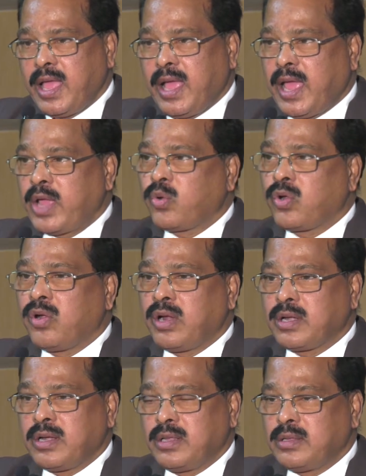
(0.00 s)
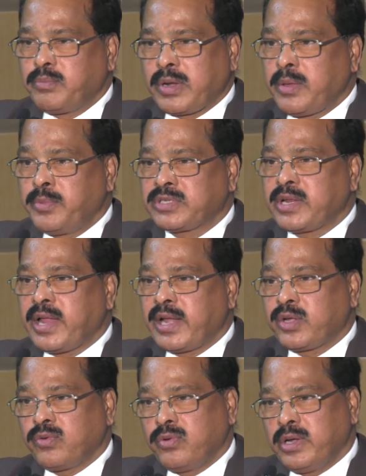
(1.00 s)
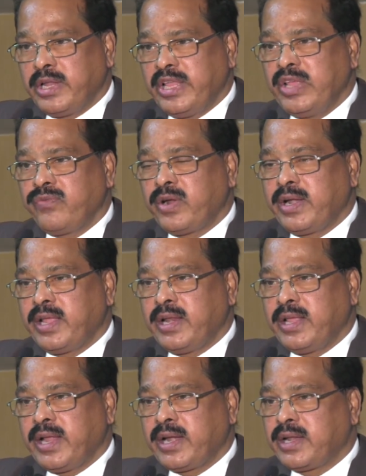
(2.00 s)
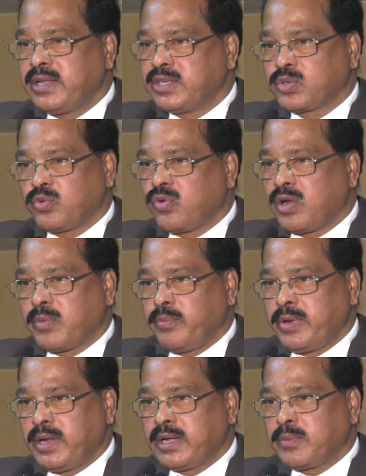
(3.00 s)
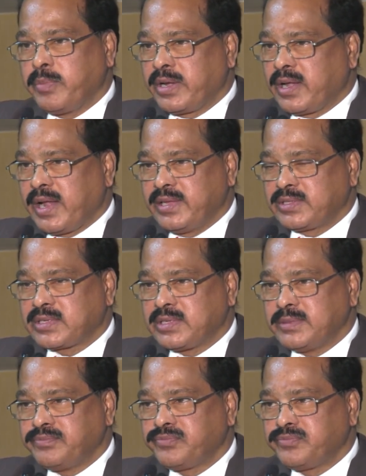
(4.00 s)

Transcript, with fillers: I could not, uh, Prime Minister had to leave for Delhi and it could not get materialized.